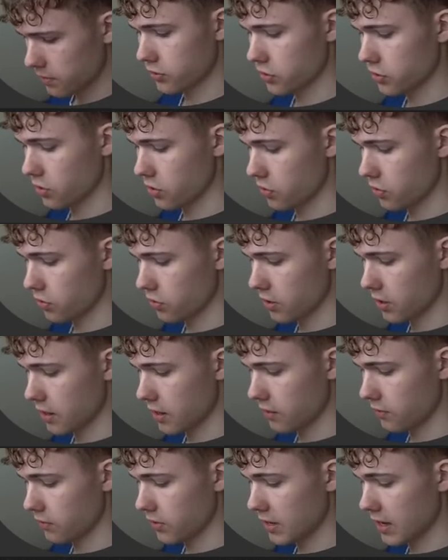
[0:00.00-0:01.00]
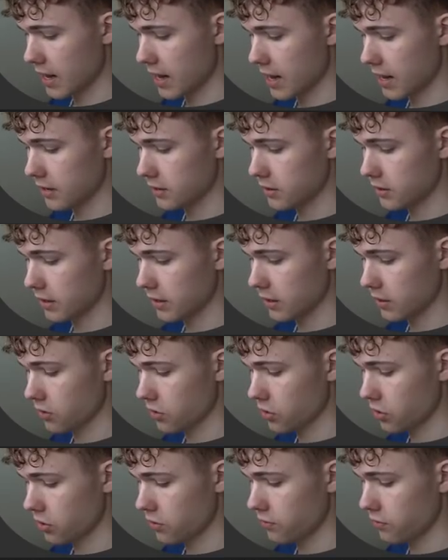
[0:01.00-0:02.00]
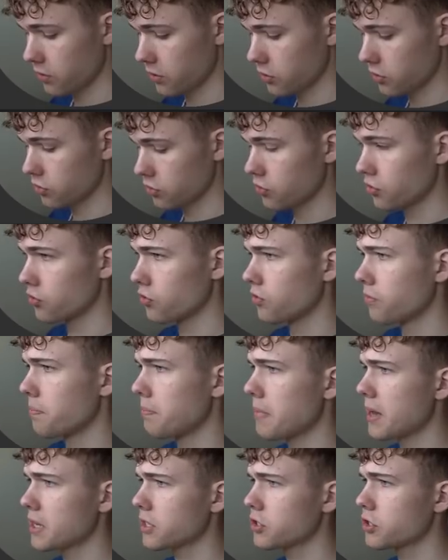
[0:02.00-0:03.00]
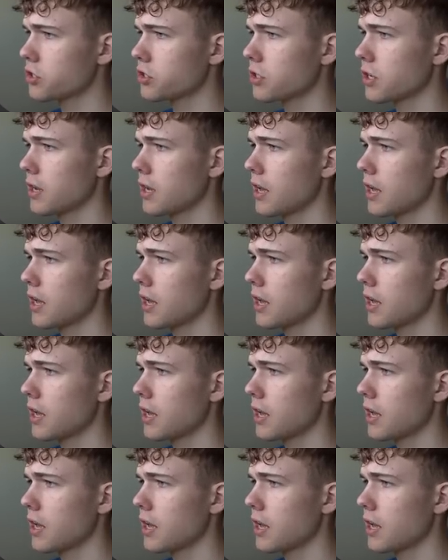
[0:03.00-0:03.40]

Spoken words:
so we add a curve to mesh.